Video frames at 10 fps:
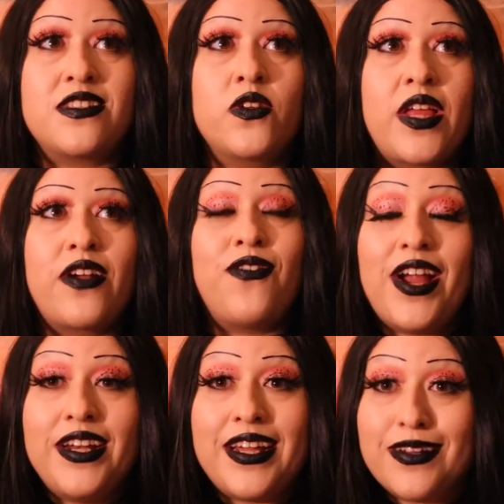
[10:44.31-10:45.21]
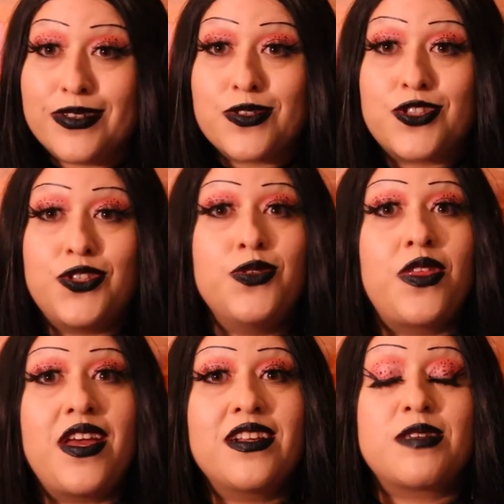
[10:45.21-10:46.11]
So like, finding out those two
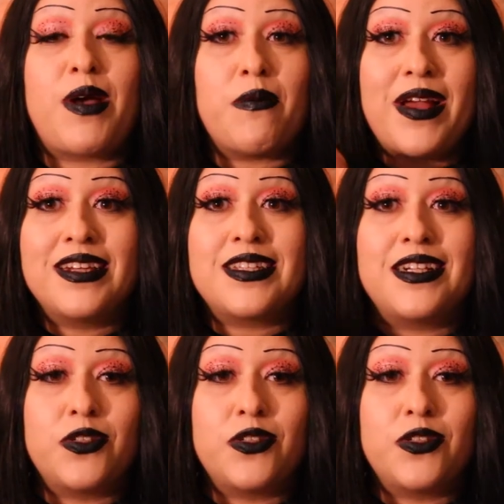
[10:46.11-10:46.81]
things about Manson